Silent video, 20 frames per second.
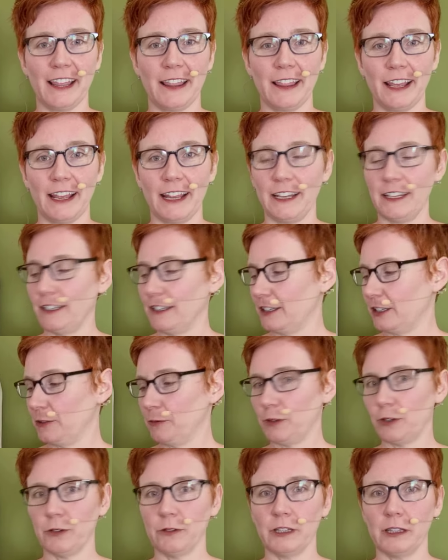then you
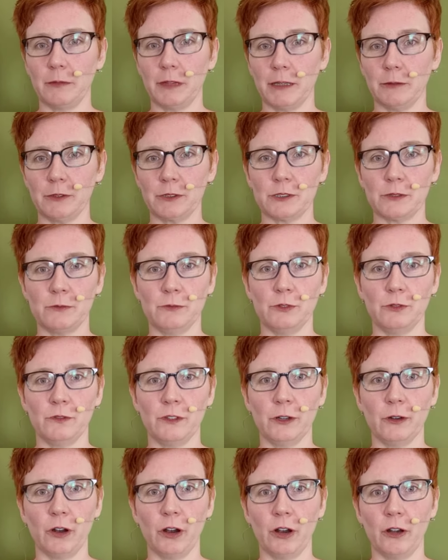would only be able to move
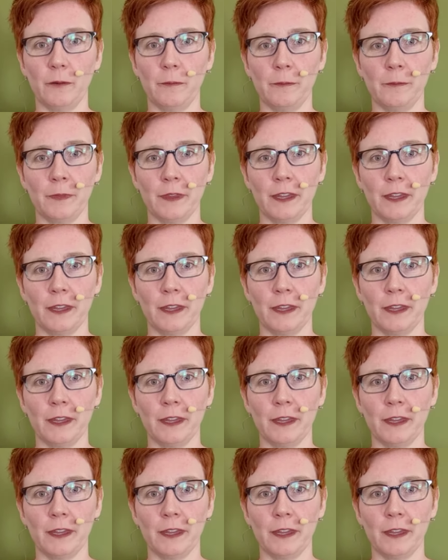your arm